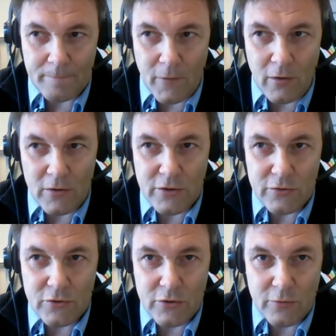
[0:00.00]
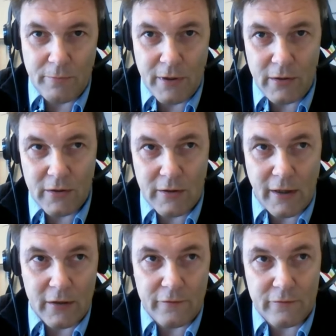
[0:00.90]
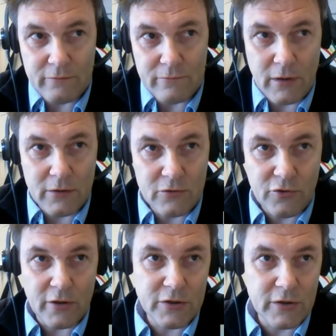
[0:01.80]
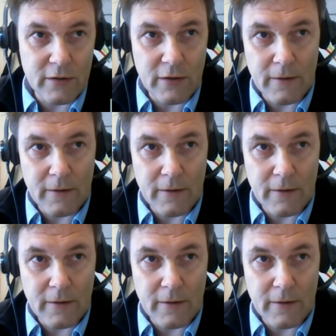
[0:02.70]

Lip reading: also to build kind of a trust.